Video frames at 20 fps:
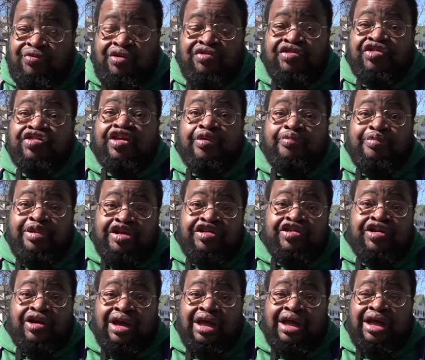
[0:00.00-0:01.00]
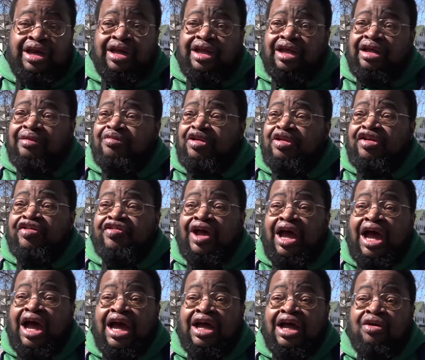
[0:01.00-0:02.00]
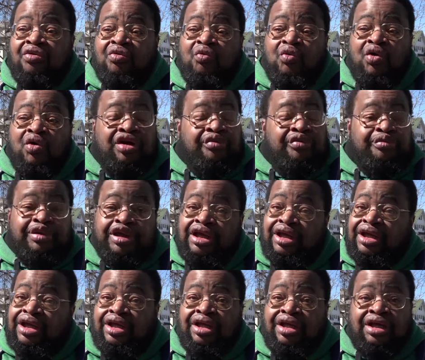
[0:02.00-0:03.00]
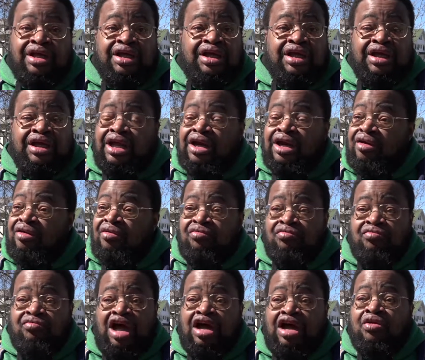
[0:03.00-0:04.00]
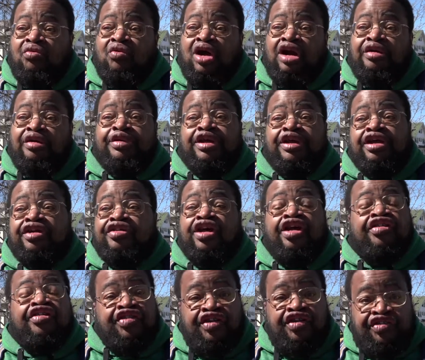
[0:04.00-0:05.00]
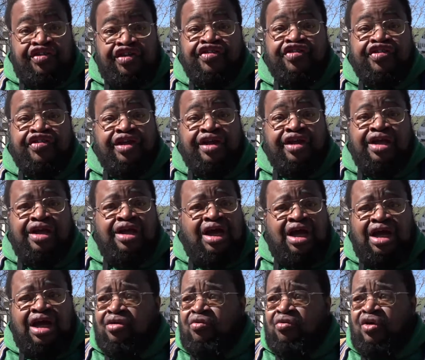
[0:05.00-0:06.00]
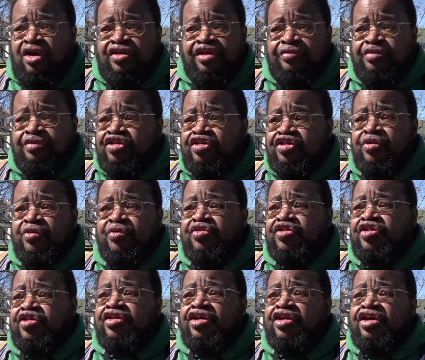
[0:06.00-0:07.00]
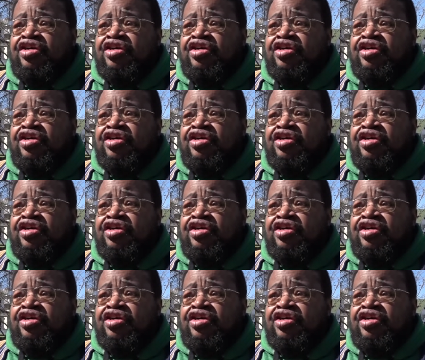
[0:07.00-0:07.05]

well just capitulate, because I don't want to be, you know, I don't want to be a statistic. I don't want them to